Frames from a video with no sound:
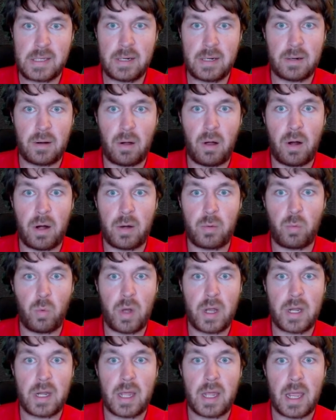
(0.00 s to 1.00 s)
here are
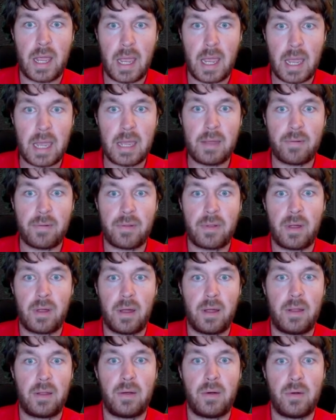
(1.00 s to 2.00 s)
1/8.
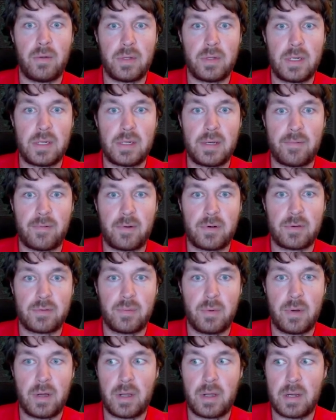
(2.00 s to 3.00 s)
The only difference
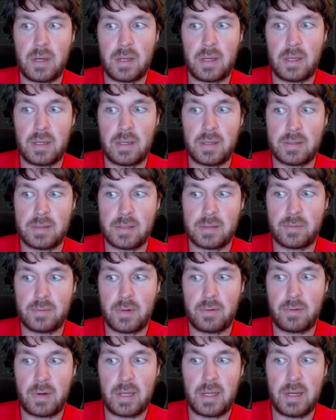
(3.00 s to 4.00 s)
one is this one
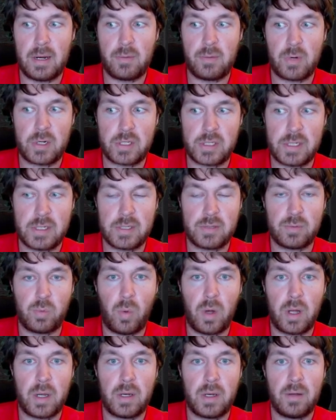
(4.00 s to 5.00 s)
right here, which is
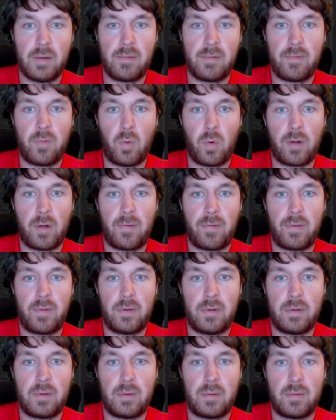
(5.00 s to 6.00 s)
1/4.
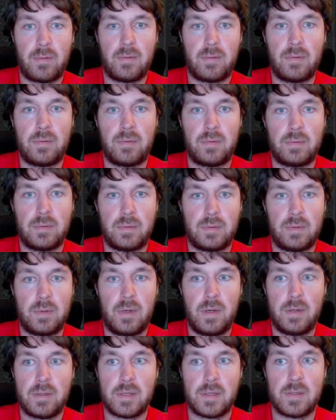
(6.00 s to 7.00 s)

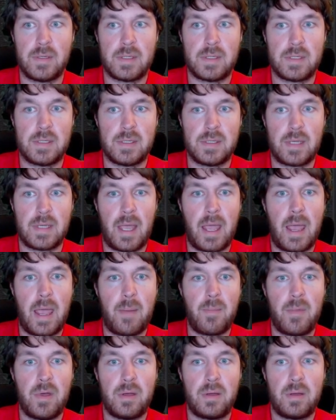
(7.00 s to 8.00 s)
So this is
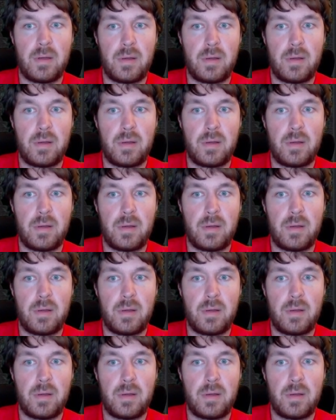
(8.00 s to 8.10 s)
M,